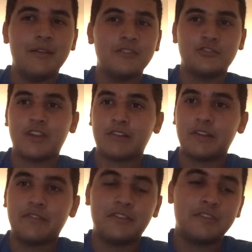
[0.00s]
Shrek
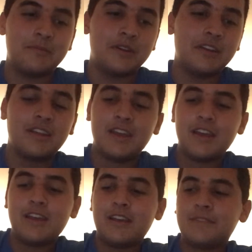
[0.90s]
reference, but
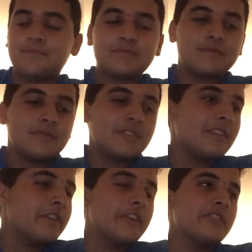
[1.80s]

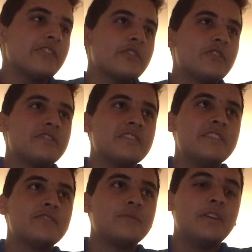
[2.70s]
There's
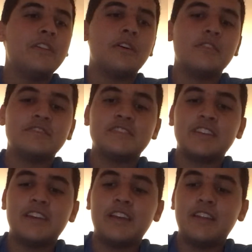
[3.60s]
is one of those,
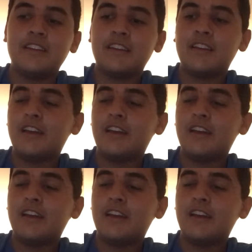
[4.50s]
and